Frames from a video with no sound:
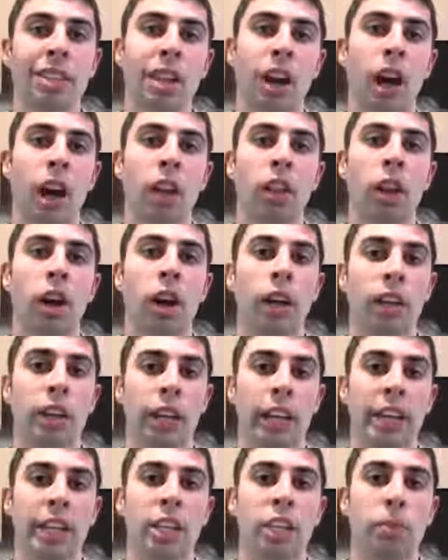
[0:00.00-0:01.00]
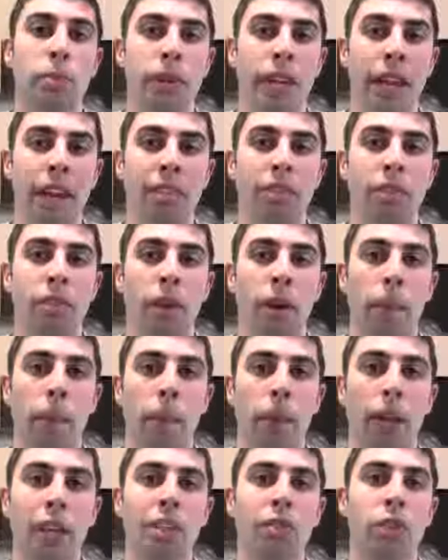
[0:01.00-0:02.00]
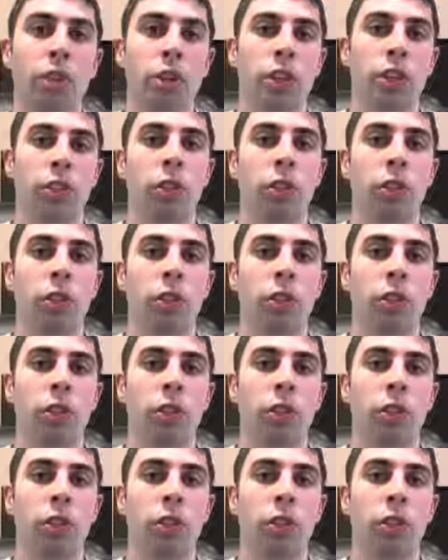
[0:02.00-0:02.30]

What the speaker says: the unlocked HSPA Plus version.